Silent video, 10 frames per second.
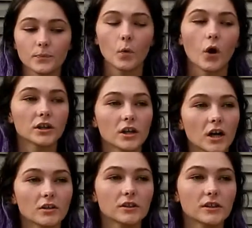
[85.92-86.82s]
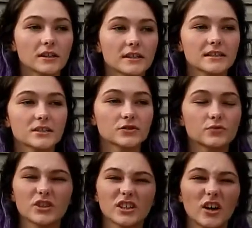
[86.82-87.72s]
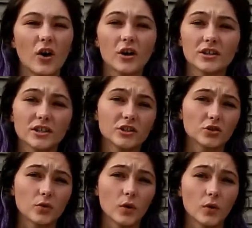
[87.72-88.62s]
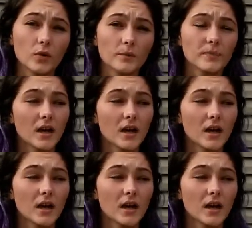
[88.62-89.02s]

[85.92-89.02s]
Watercolor is really hard to control,